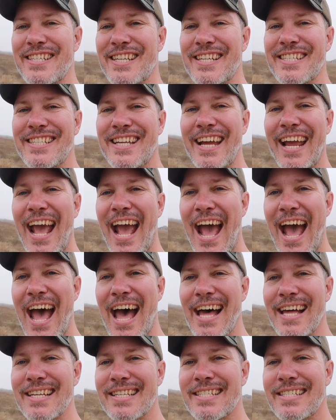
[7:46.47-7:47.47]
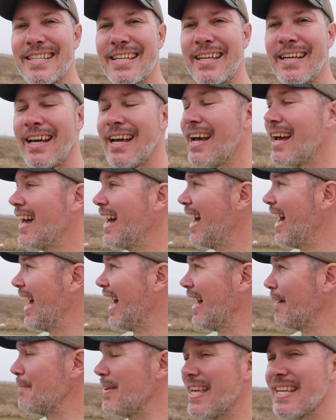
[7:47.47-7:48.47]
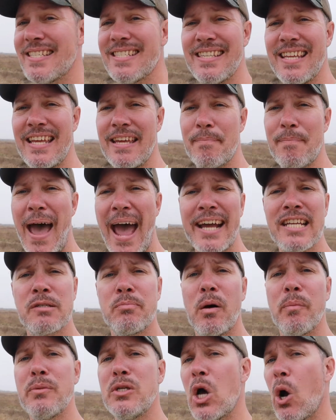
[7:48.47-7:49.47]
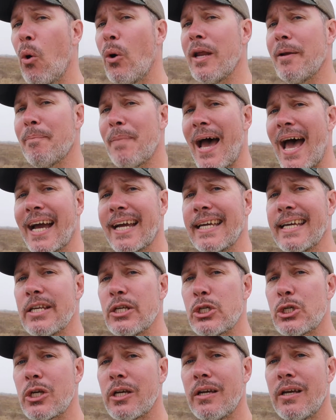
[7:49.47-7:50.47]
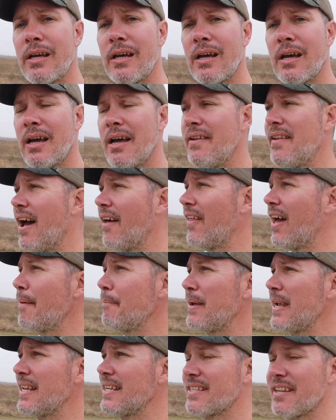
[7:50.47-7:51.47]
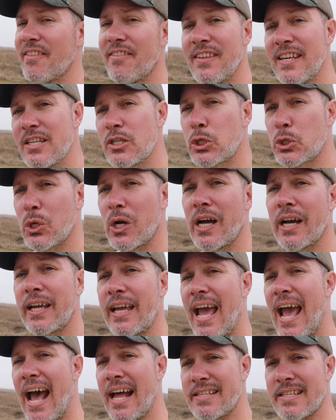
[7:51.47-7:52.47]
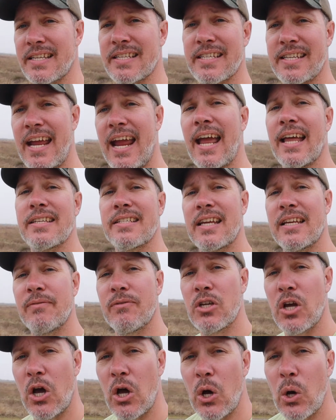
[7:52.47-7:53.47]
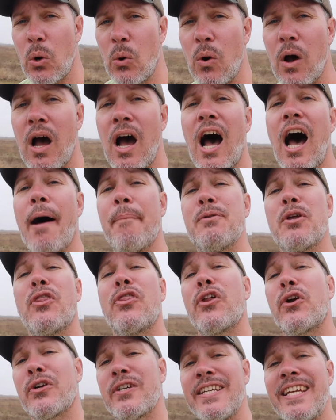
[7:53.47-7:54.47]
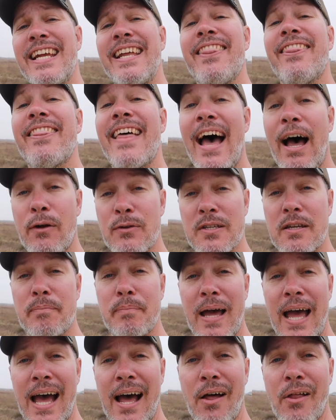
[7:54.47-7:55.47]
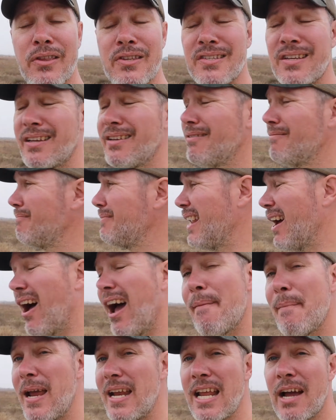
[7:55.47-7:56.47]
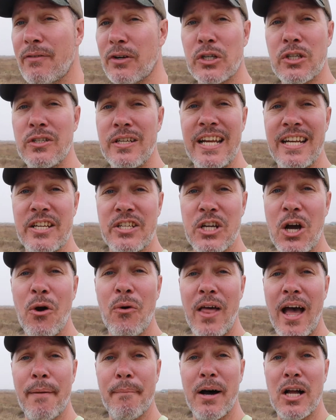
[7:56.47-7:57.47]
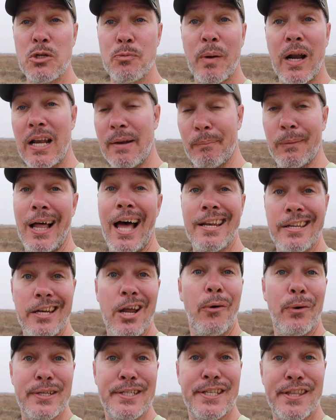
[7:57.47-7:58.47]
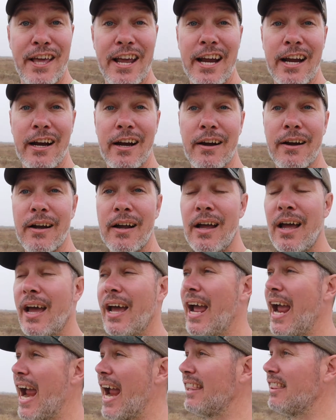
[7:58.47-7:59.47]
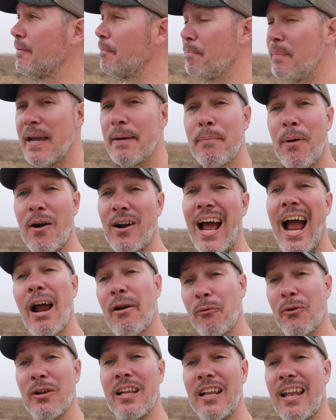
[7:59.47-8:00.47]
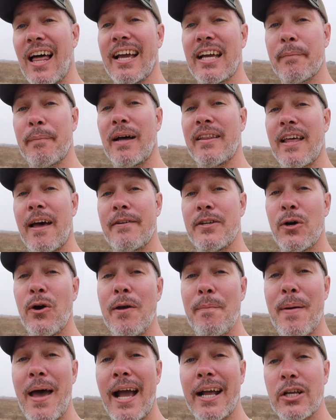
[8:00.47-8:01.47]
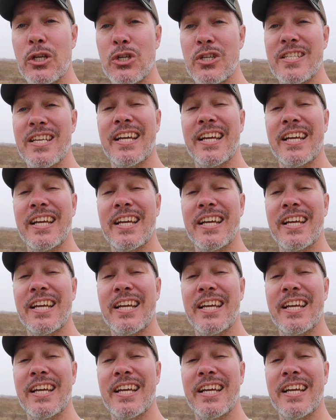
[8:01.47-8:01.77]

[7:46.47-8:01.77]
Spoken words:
this thing has is the maximum towing package. Now that means that this truck, as it stands, can tow up to 13,000 pounds. Now I may never need to tow that much, but I'm glad to know it's there. And the big part I really like about that towing package is